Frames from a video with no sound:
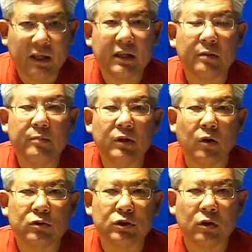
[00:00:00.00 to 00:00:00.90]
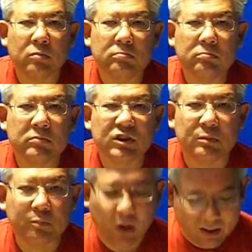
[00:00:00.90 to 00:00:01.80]
It can be also
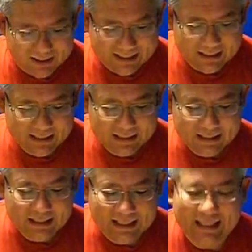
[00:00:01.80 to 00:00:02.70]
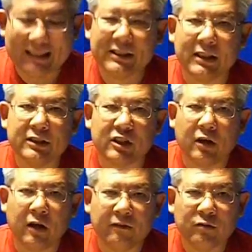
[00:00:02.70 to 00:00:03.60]
symbolic in the sense
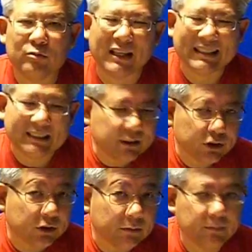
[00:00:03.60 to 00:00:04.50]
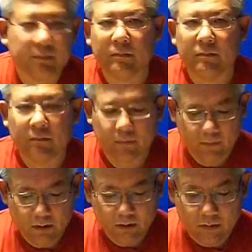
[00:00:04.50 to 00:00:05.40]
of recognition,
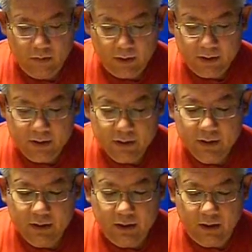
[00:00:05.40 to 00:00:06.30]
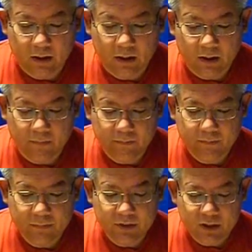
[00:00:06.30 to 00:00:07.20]
right?
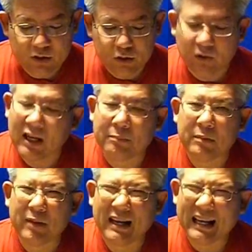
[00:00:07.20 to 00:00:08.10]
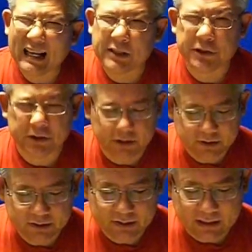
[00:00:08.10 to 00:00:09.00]
Things don't happen by
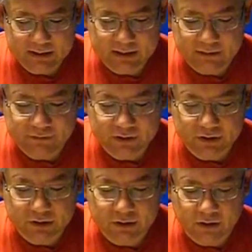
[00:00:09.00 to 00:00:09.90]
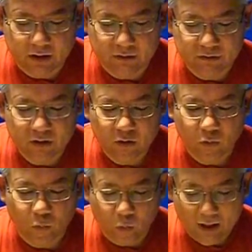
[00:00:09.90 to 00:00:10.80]
accident. That's the emphasis of
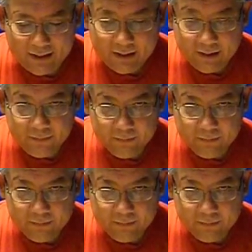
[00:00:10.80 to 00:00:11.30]
when.